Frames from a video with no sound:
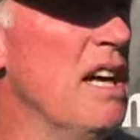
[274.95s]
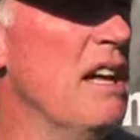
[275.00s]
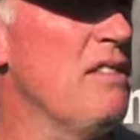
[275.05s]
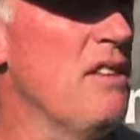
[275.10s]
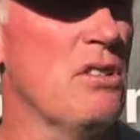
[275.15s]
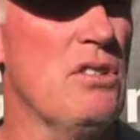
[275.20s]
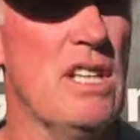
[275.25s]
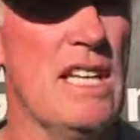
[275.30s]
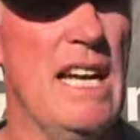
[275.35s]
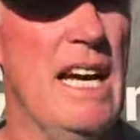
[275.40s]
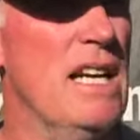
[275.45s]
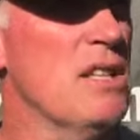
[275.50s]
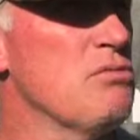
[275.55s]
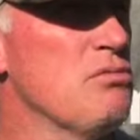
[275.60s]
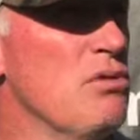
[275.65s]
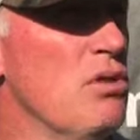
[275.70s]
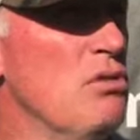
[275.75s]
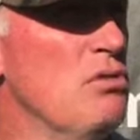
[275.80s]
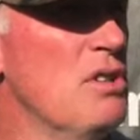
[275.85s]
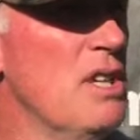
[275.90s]
I thought the guys
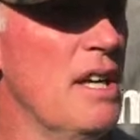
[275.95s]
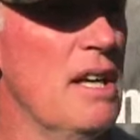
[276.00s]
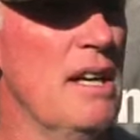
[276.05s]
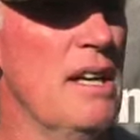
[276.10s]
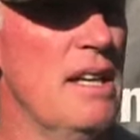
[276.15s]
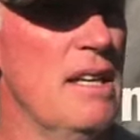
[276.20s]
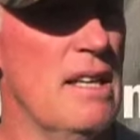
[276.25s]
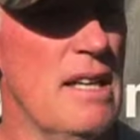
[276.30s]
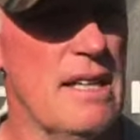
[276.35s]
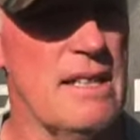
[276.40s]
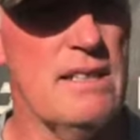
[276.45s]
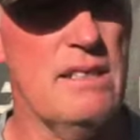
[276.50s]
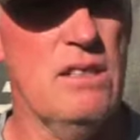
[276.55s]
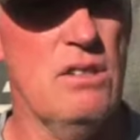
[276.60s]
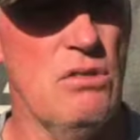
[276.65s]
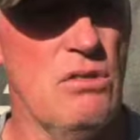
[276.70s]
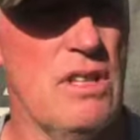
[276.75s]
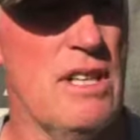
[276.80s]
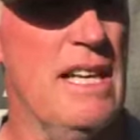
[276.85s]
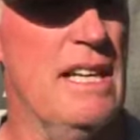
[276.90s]
were okay. Like,
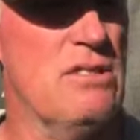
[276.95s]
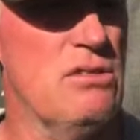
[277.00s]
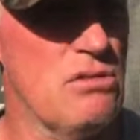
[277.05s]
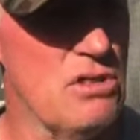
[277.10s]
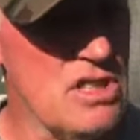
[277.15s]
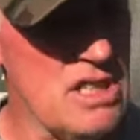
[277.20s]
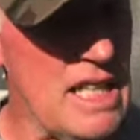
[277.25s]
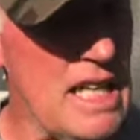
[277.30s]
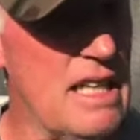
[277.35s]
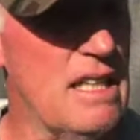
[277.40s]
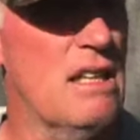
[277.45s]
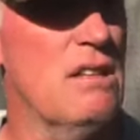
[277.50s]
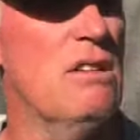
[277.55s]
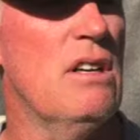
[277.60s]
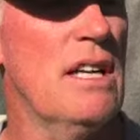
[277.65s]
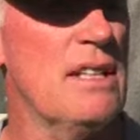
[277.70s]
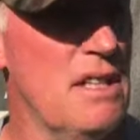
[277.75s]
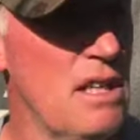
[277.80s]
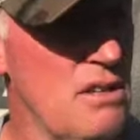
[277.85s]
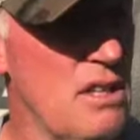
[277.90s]
you know, the guys on the sideline are
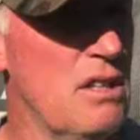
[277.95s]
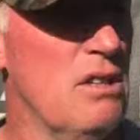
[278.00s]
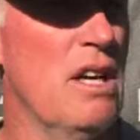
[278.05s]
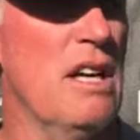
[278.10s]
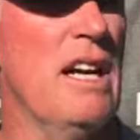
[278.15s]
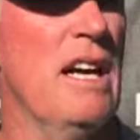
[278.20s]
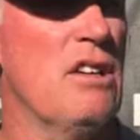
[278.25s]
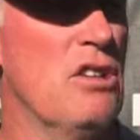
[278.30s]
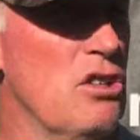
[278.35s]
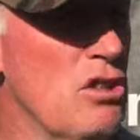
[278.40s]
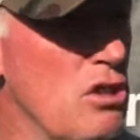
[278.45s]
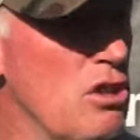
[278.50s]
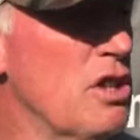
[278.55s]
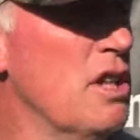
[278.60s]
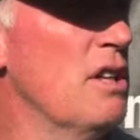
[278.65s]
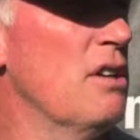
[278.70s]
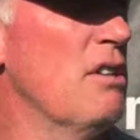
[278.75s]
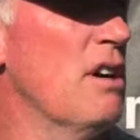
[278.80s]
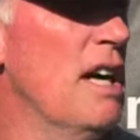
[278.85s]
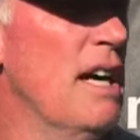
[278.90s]
like, yeah, they got a good look
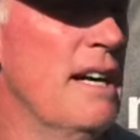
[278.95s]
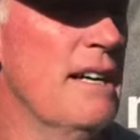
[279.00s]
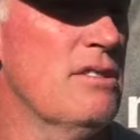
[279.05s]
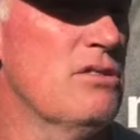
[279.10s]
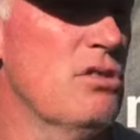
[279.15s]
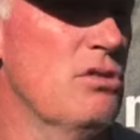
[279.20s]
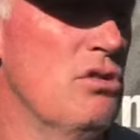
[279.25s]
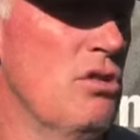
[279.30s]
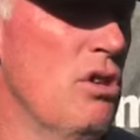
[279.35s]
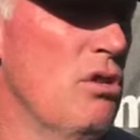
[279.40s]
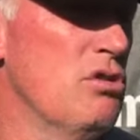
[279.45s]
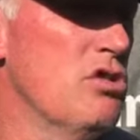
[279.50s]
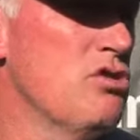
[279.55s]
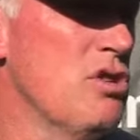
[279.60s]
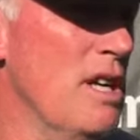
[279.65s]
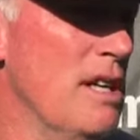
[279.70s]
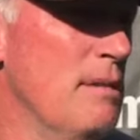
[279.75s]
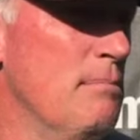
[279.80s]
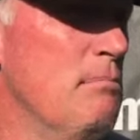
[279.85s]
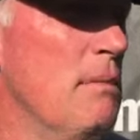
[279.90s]
in their eyes. So you're always
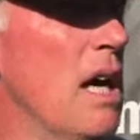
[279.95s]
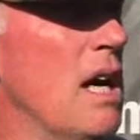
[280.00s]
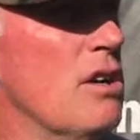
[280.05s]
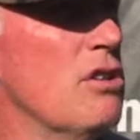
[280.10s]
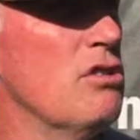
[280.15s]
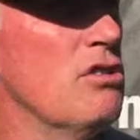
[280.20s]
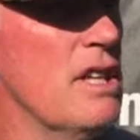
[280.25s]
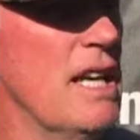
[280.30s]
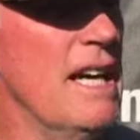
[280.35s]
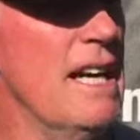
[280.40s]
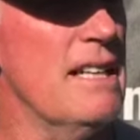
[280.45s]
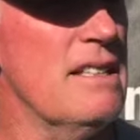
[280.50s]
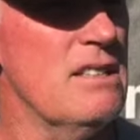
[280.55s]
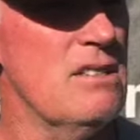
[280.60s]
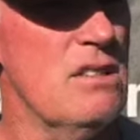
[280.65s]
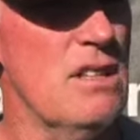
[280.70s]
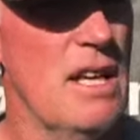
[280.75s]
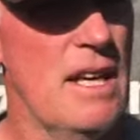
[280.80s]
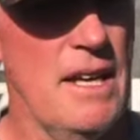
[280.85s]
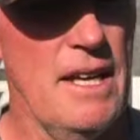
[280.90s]
trying to monitor that
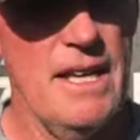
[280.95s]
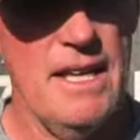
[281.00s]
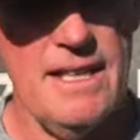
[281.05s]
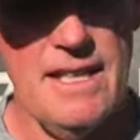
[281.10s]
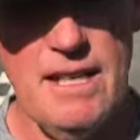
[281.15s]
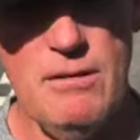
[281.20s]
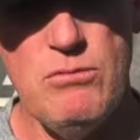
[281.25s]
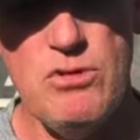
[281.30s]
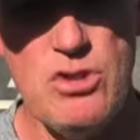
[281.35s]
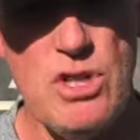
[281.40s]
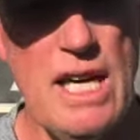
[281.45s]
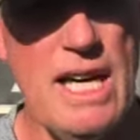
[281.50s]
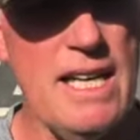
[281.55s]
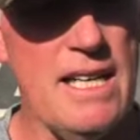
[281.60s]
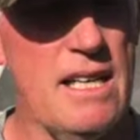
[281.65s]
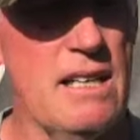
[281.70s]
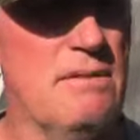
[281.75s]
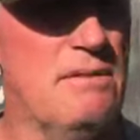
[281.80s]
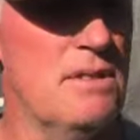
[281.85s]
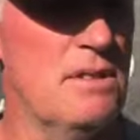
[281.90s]
and keep
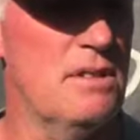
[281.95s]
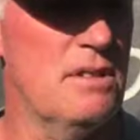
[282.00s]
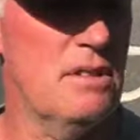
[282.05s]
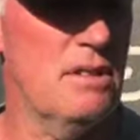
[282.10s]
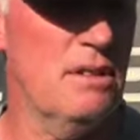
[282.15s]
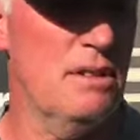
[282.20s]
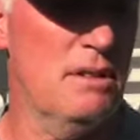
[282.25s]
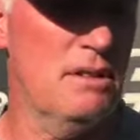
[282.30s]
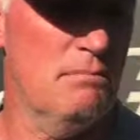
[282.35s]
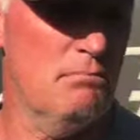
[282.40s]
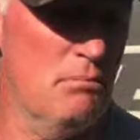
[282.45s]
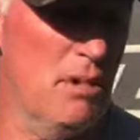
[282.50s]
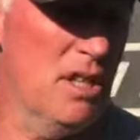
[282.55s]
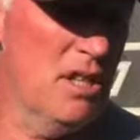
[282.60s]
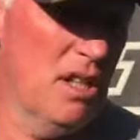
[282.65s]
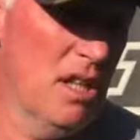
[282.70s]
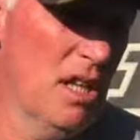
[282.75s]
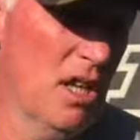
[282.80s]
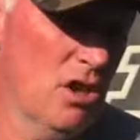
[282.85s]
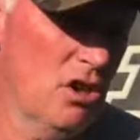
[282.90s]
track of it. But
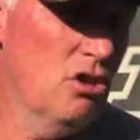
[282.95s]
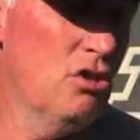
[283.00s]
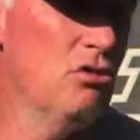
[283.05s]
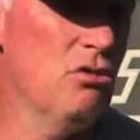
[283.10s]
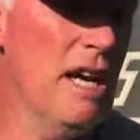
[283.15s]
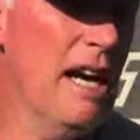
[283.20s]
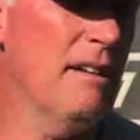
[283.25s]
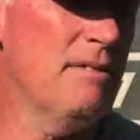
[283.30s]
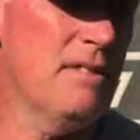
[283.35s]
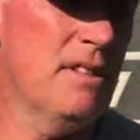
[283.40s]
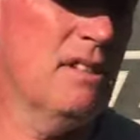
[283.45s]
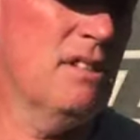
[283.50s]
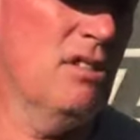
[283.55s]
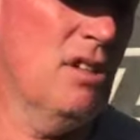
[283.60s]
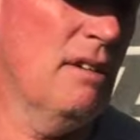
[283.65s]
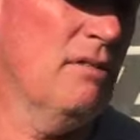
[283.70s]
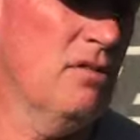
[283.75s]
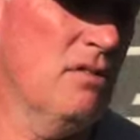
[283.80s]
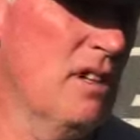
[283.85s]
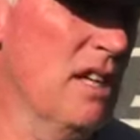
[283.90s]
you have to
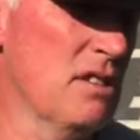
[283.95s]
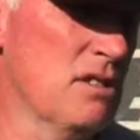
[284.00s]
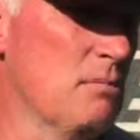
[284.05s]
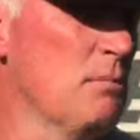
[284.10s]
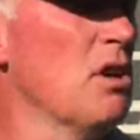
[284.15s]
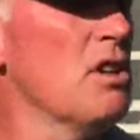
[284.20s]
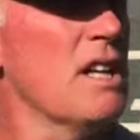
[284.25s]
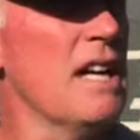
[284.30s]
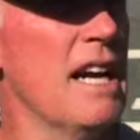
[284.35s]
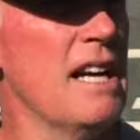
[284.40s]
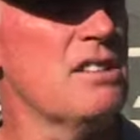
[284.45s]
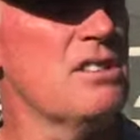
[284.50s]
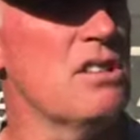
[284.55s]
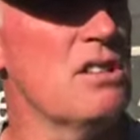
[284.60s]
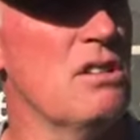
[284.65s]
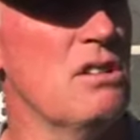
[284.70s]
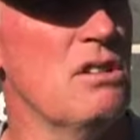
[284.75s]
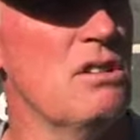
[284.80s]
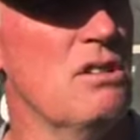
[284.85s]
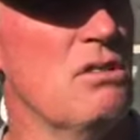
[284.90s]
get some other guys in
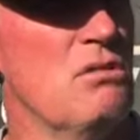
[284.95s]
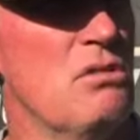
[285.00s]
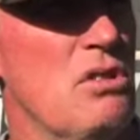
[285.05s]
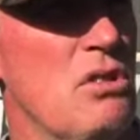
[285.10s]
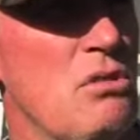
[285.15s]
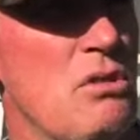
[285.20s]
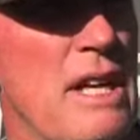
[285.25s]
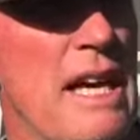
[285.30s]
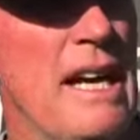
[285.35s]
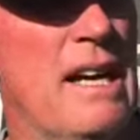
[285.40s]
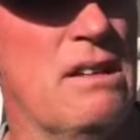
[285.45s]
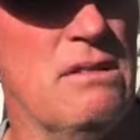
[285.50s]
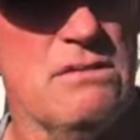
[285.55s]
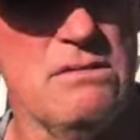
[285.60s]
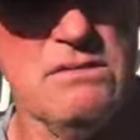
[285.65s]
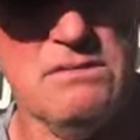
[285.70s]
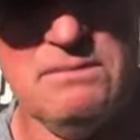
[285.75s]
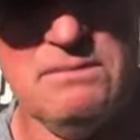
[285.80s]
there, no doubt.